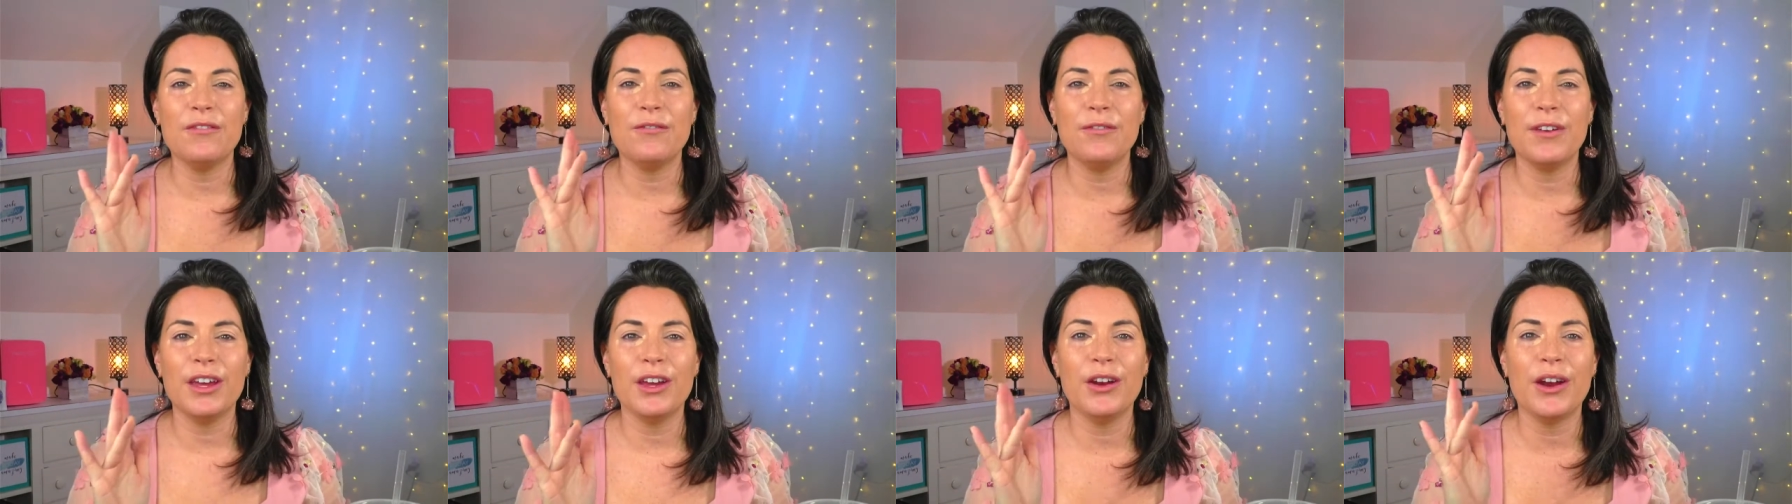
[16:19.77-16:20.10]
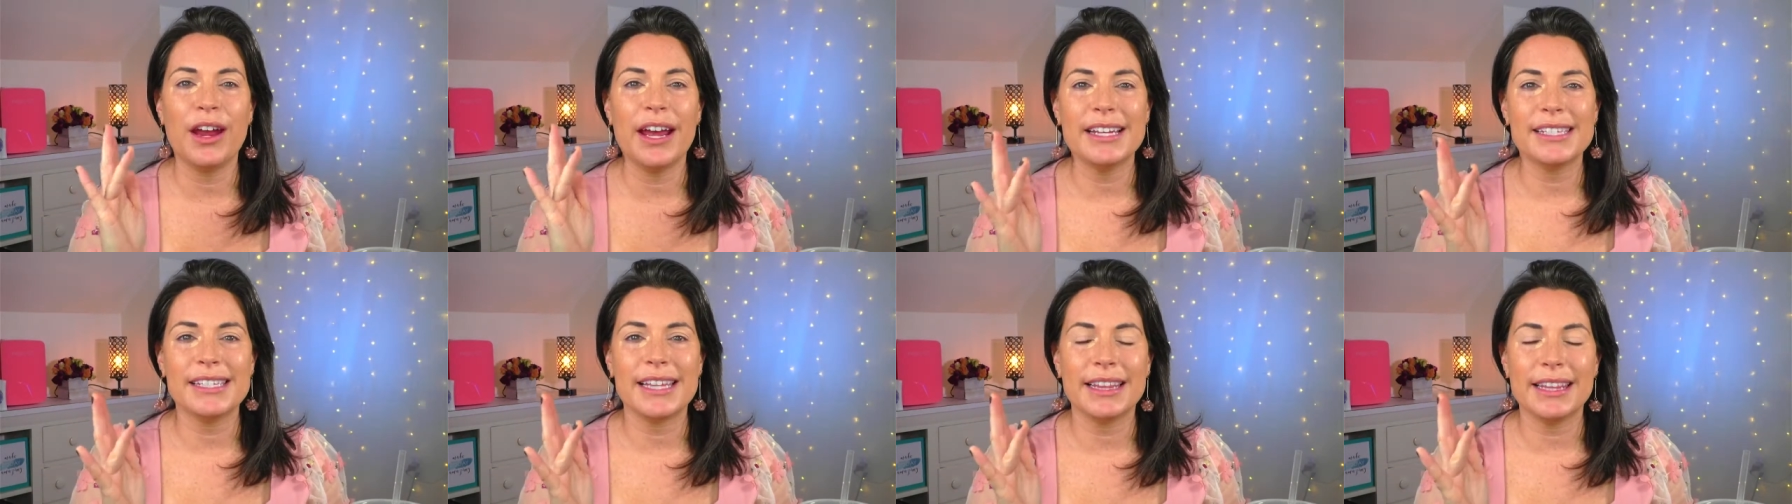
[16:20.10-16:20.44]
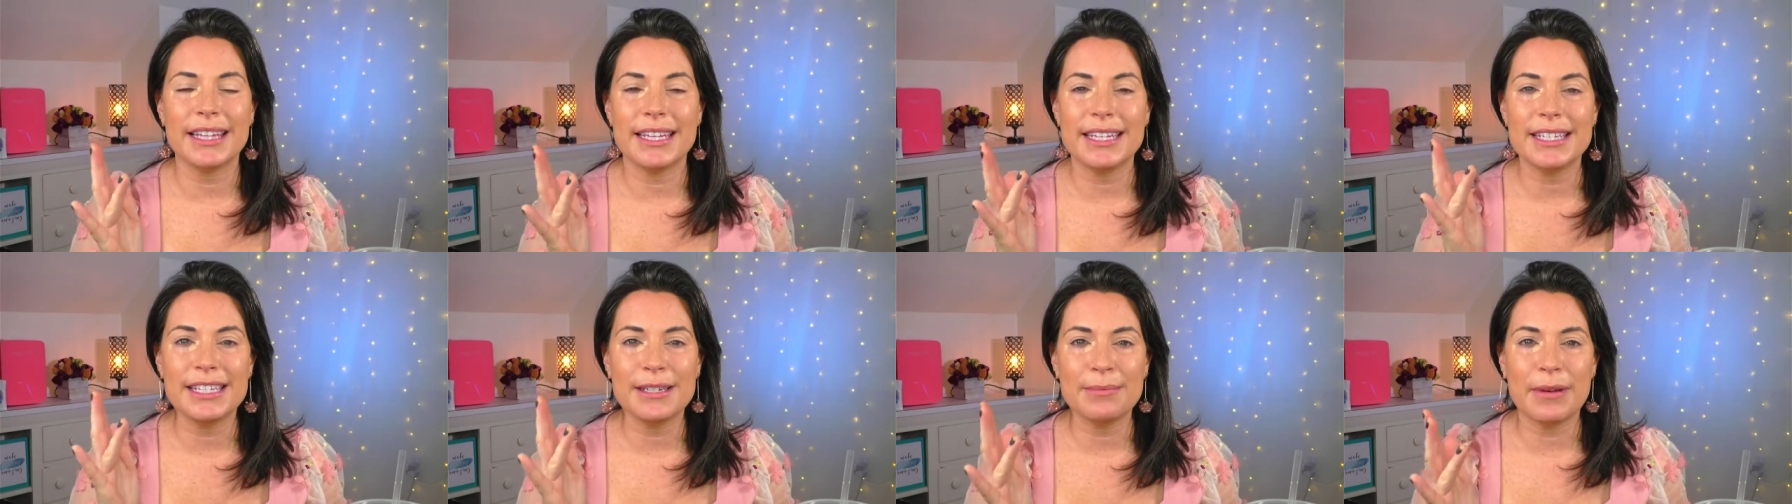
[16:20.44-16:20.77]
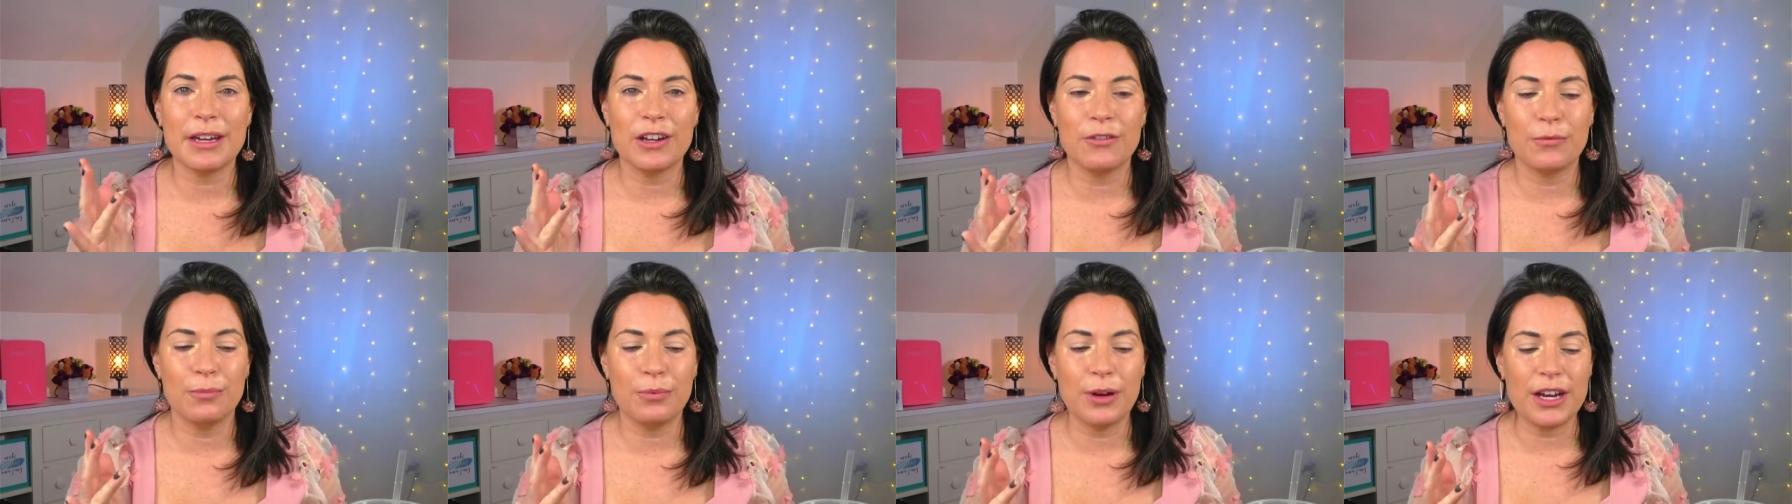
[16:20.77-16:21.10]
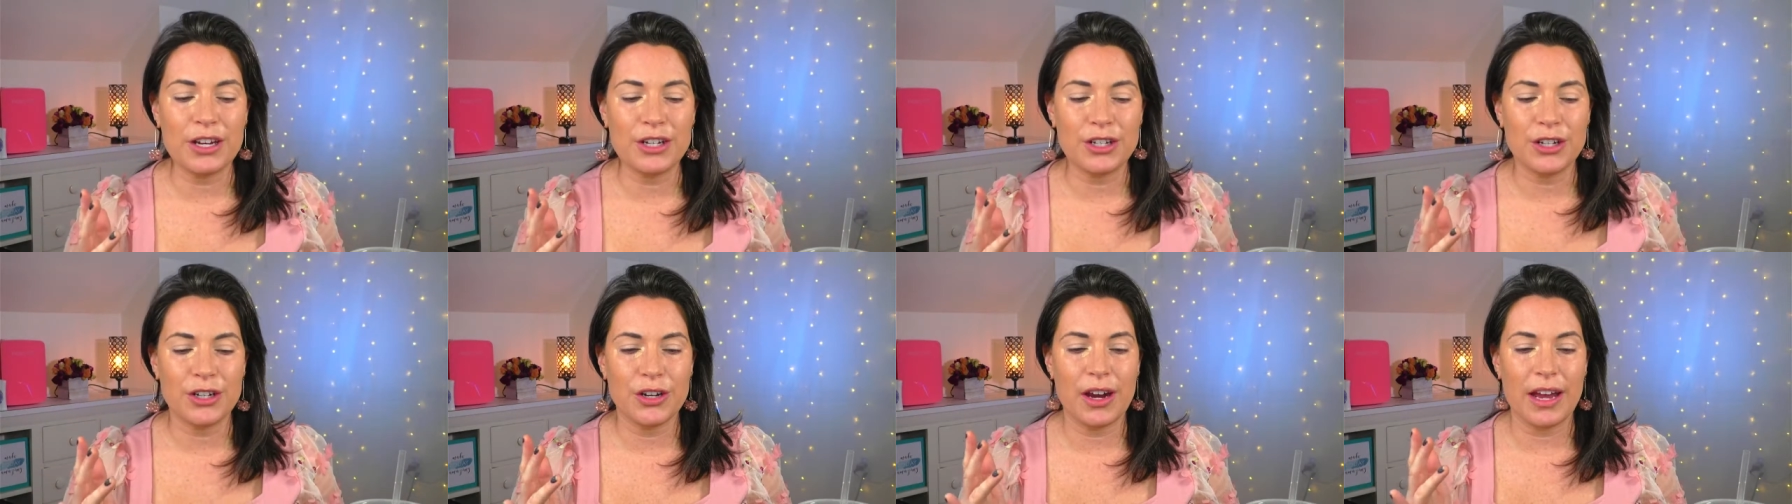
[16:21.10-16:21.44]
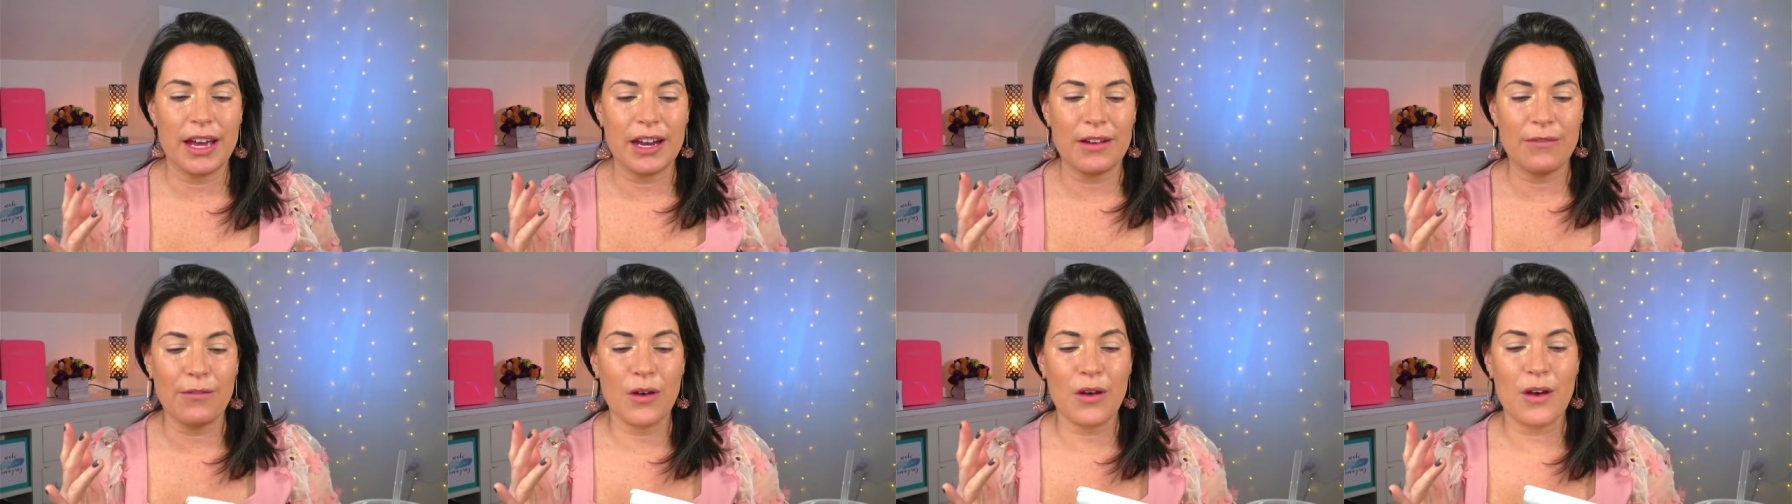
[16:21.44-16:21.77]
finger has the least amount of pressure
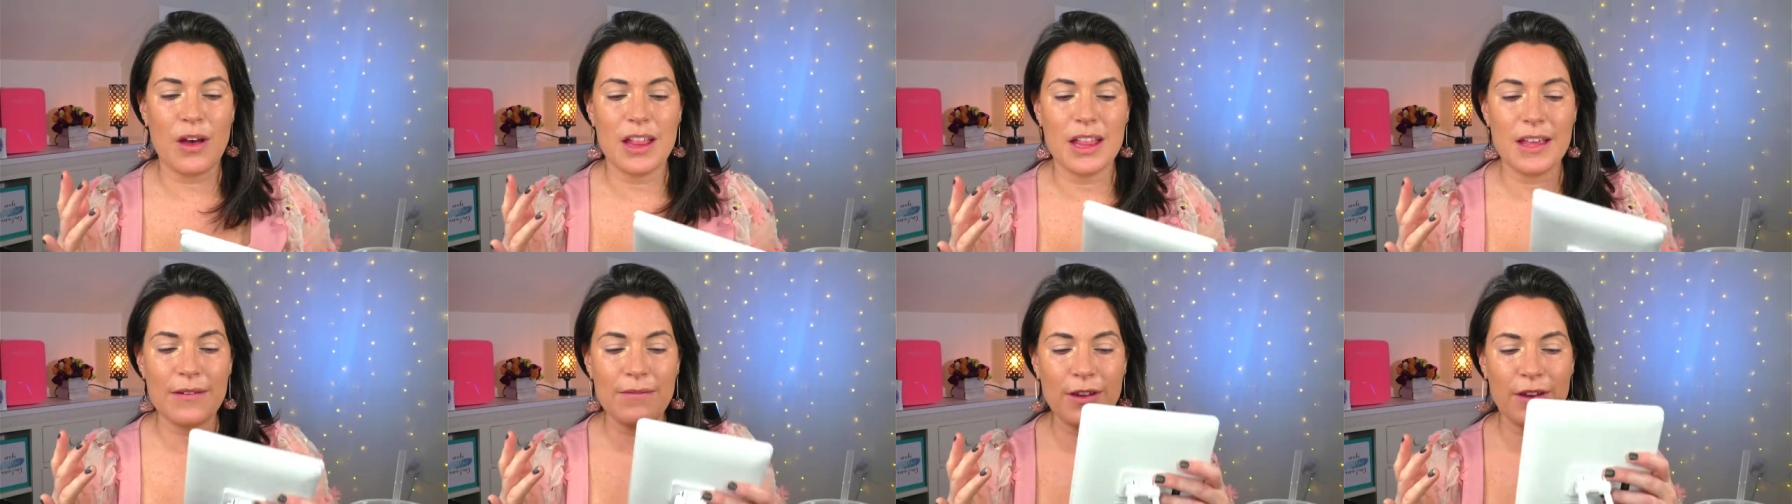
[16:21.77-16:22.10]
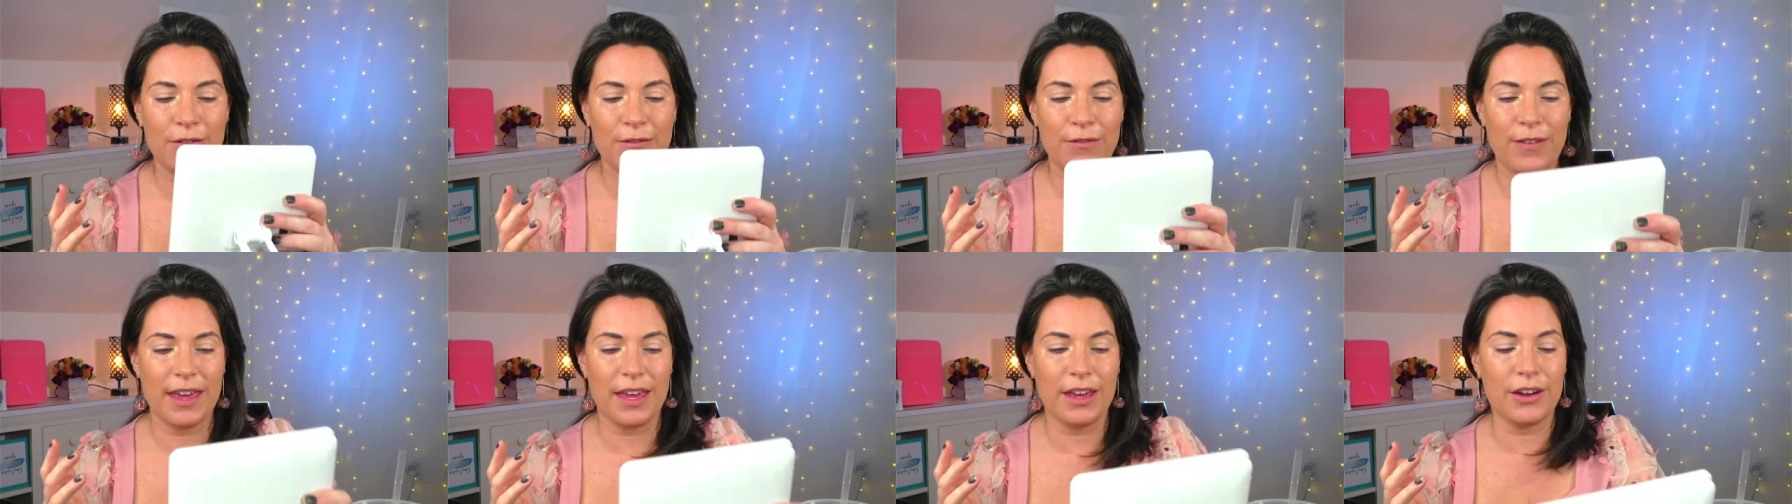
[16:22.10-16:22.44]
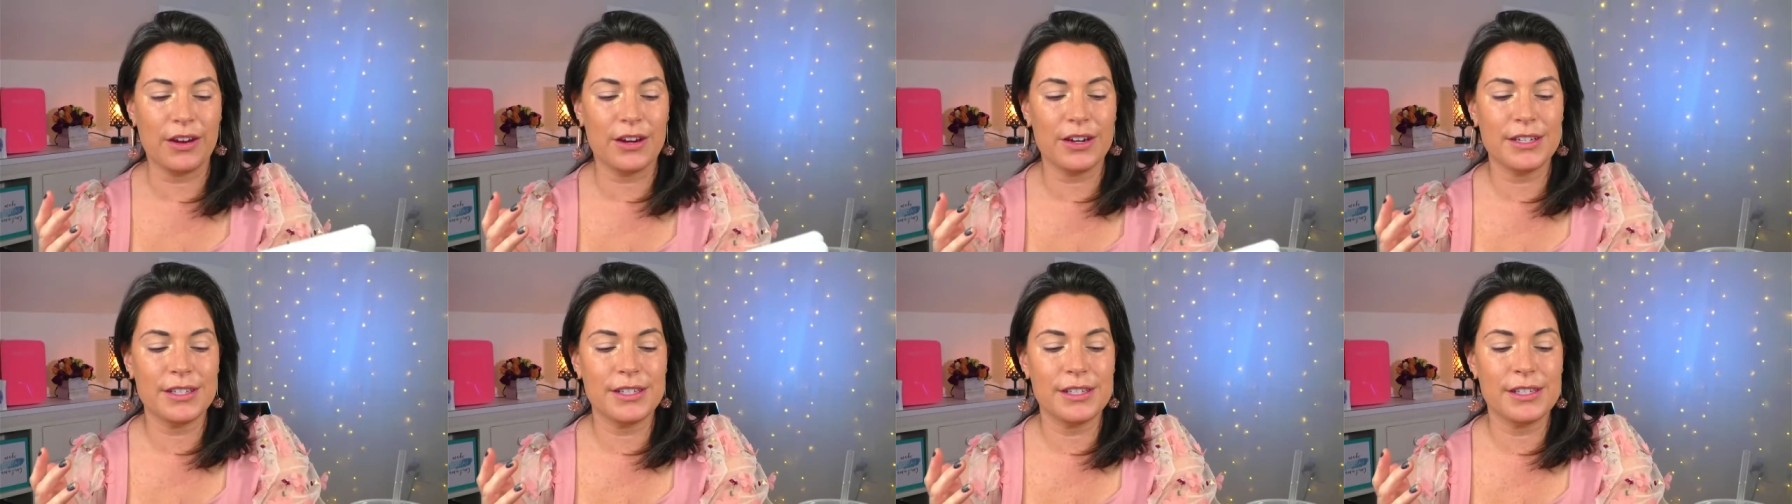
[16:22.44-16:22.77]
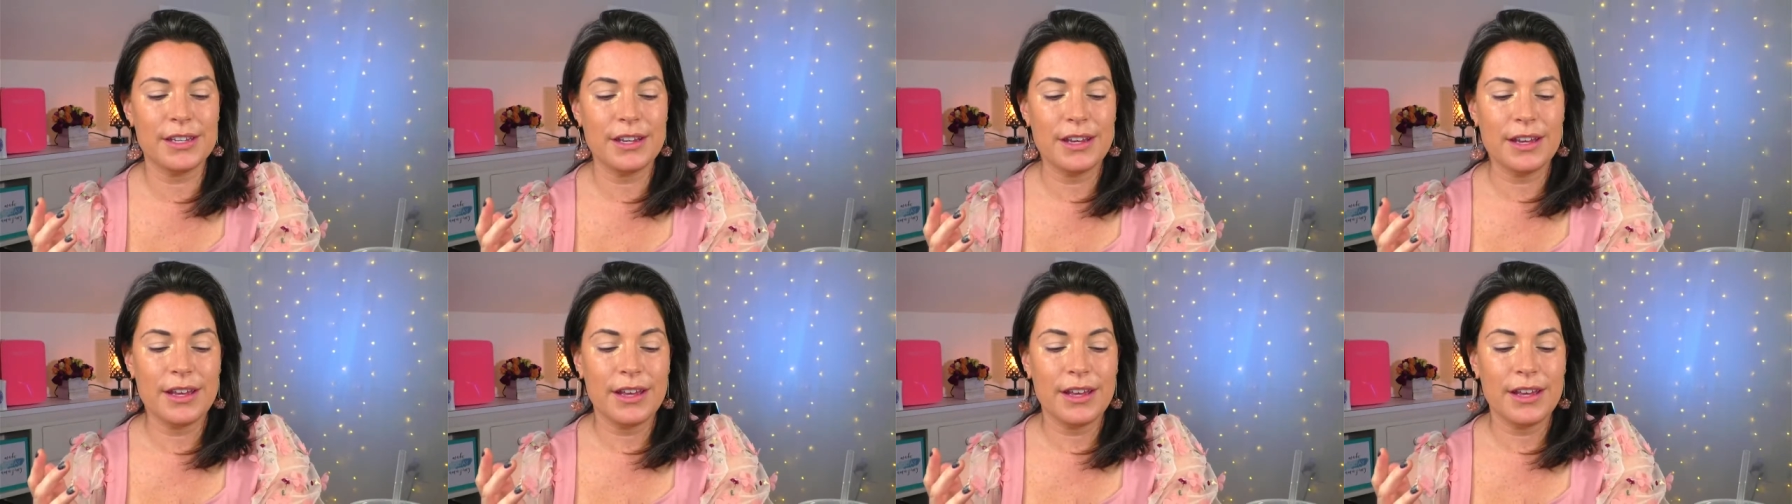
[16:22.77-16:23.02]
out of all of your fingers,